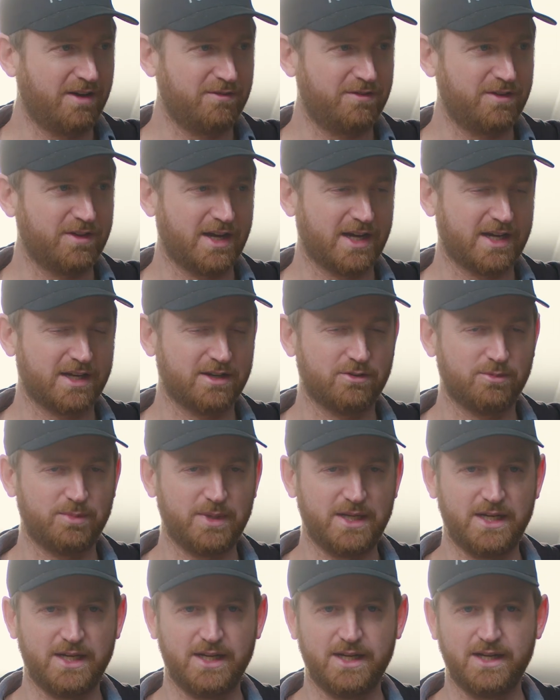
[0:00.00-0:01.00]
I feel like it'll
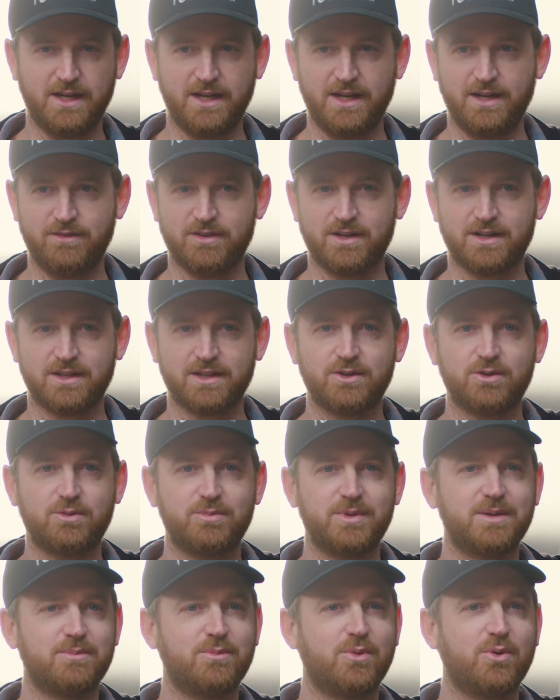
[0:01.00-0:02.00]
be even a
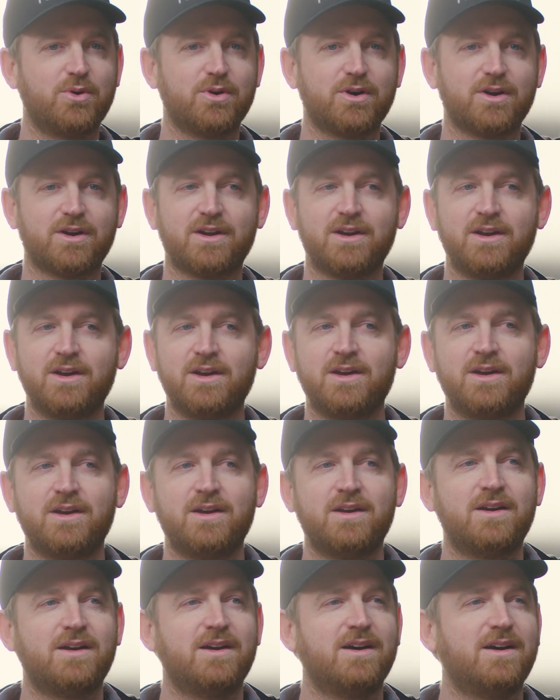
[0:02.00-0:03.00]
little bit more
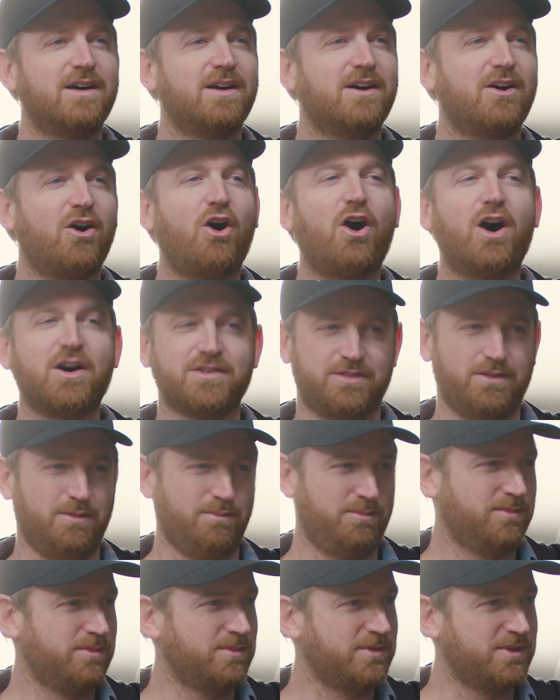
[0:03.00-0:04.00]

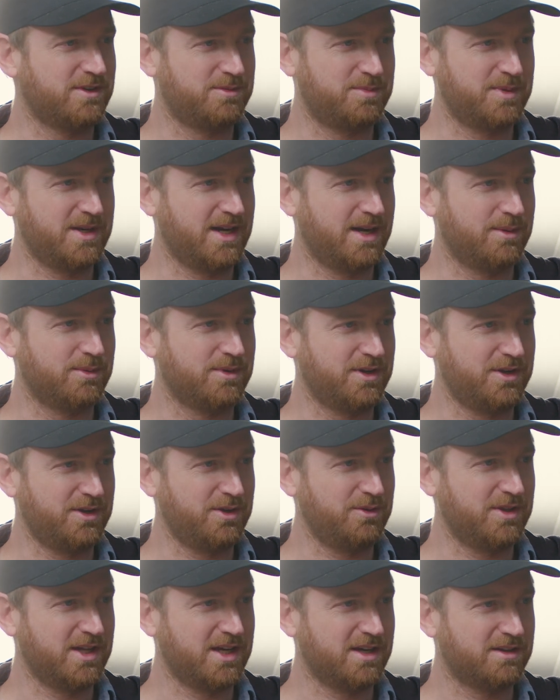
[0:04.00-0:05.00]
awesome just being able to
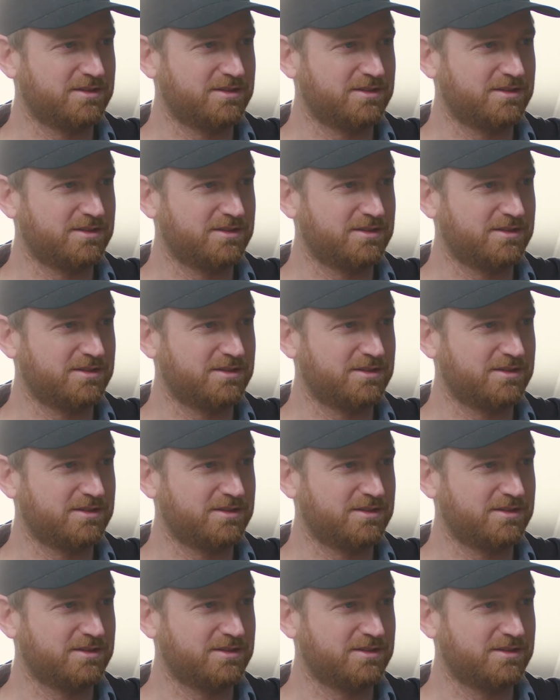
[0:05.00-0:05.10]
do this.